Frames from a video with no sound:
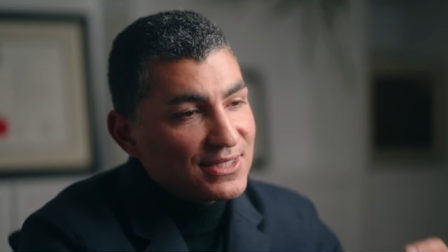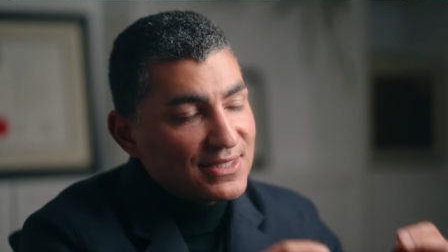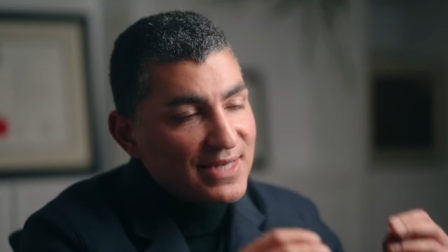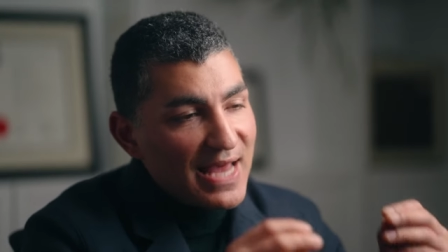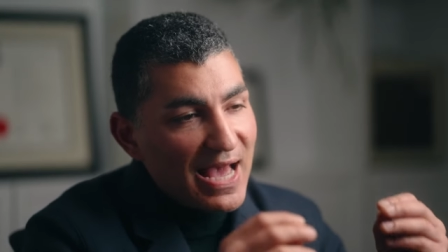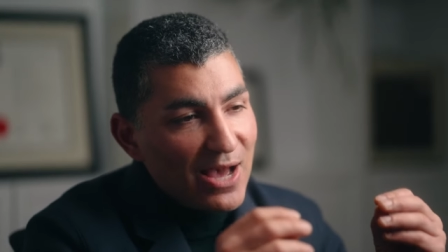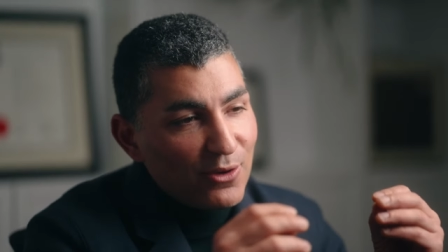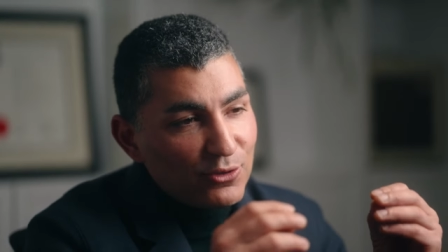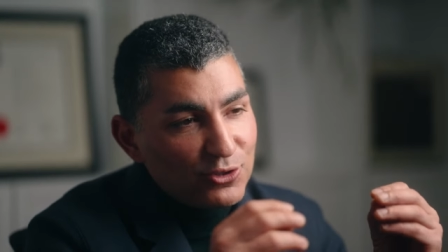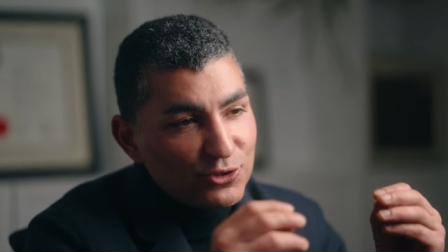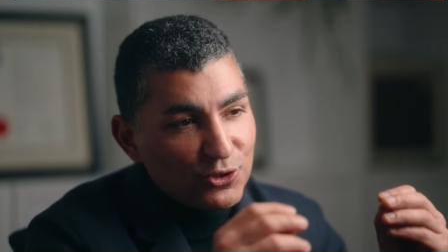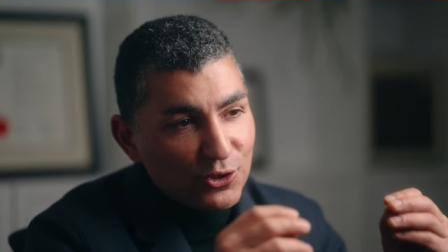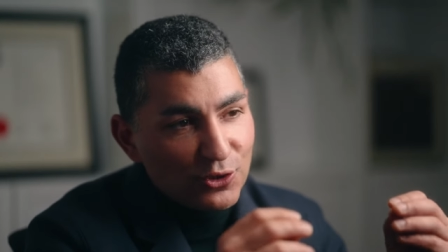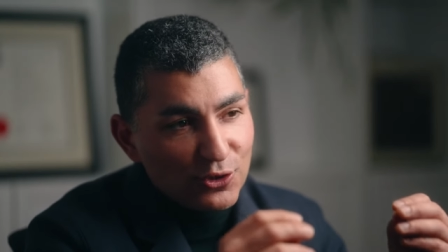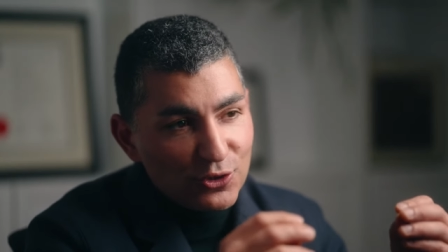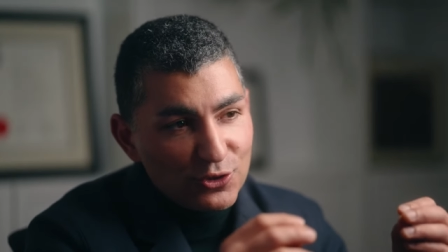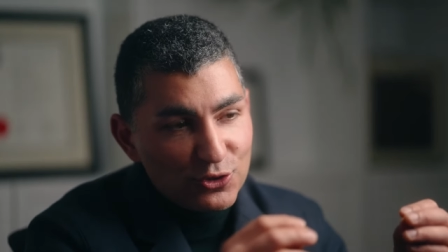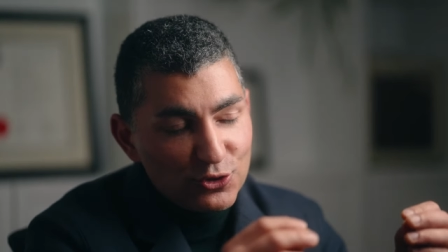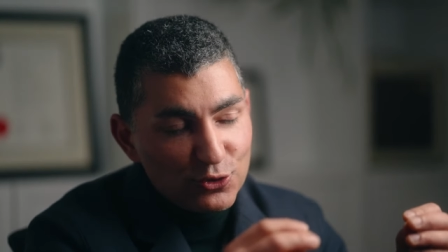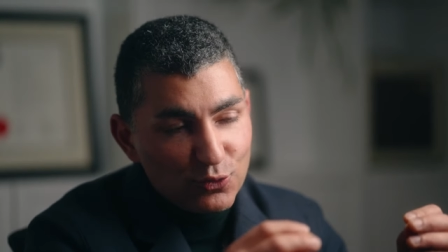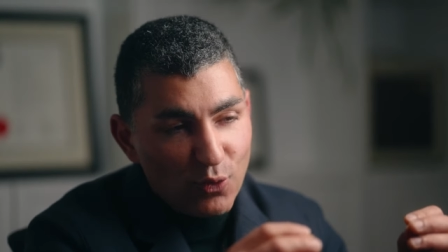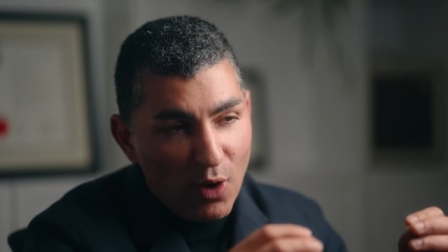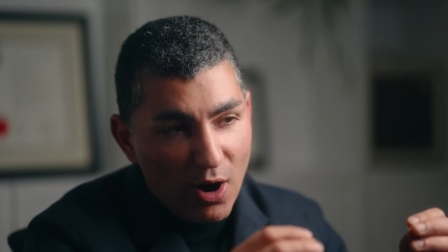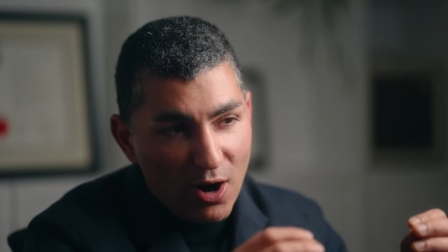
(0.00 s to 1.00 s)
now turn
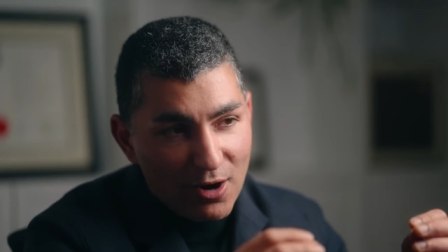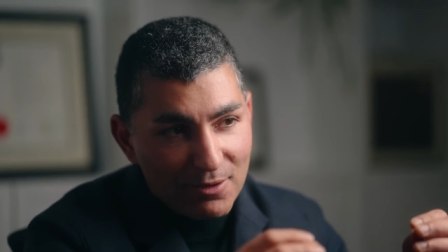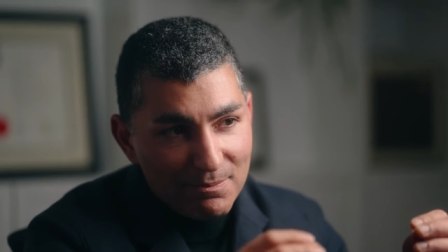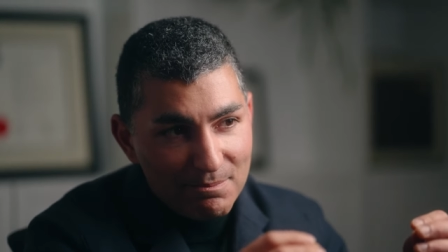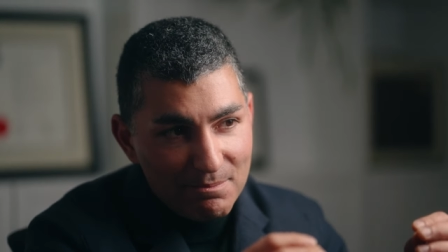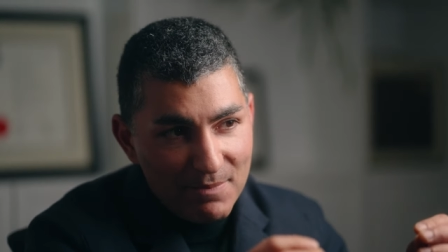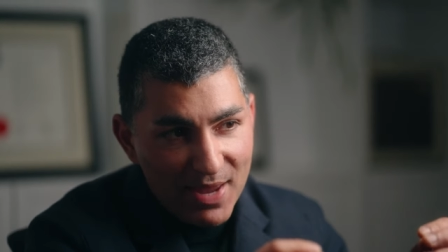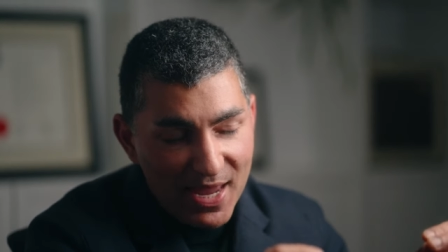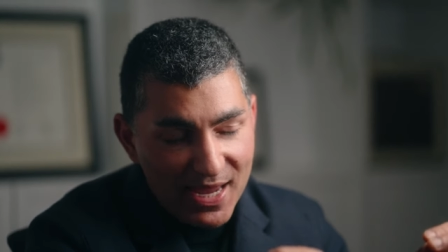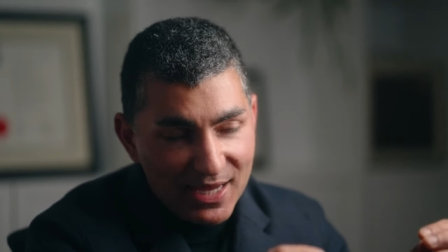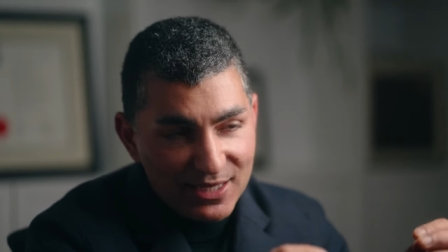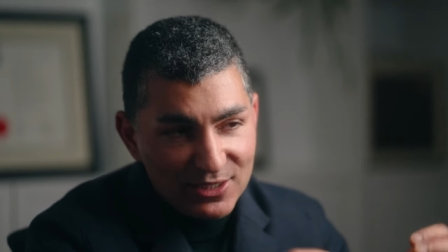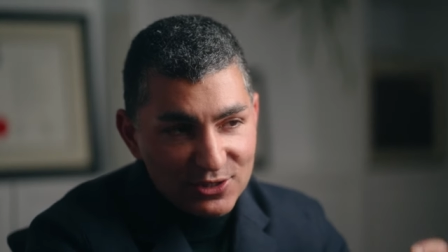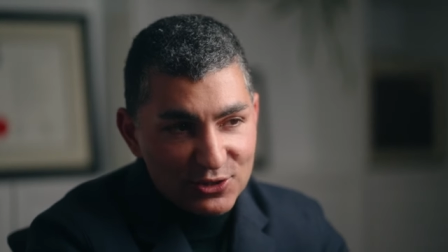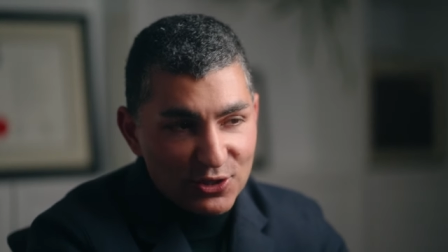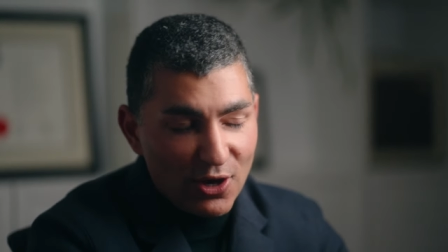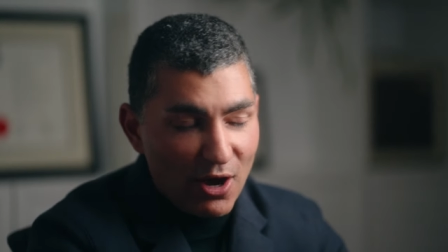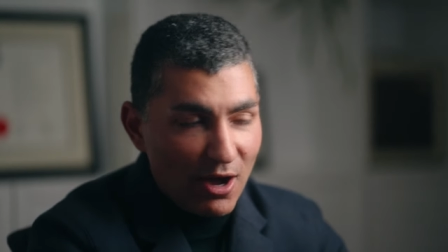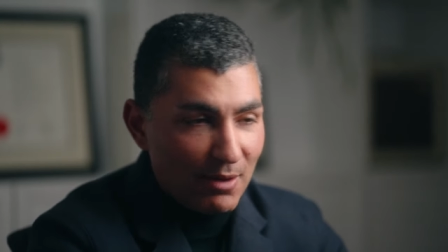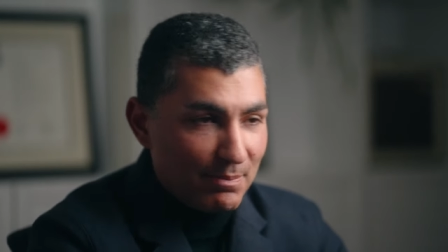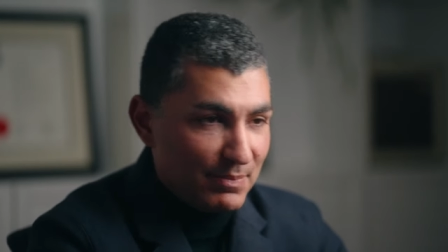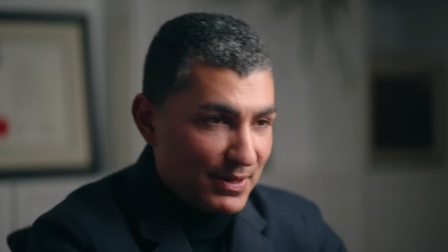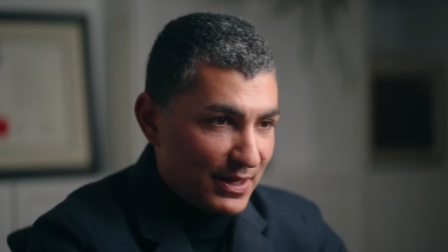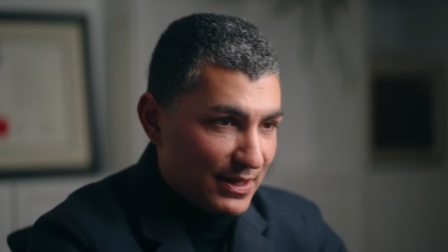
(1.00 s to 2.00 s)
to our main
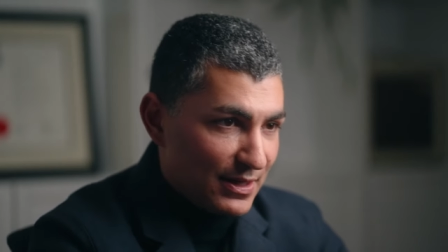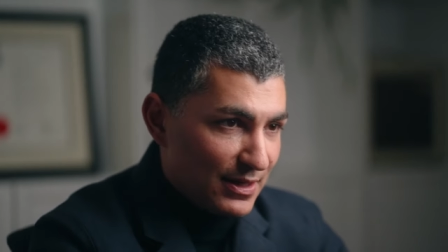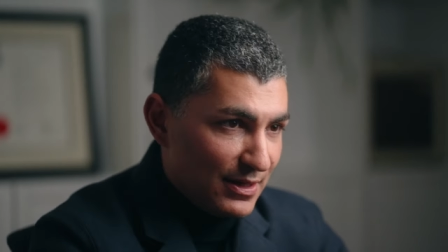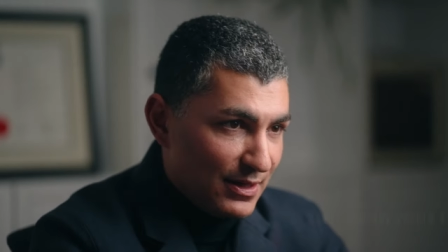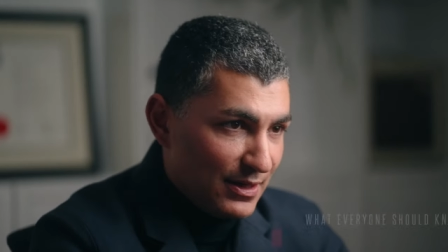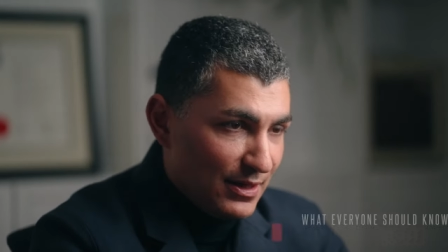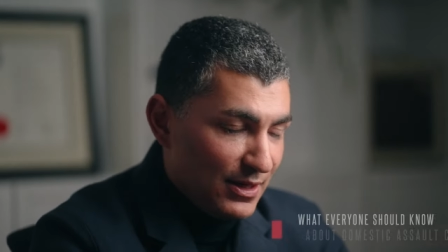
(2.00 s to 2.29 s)
topic,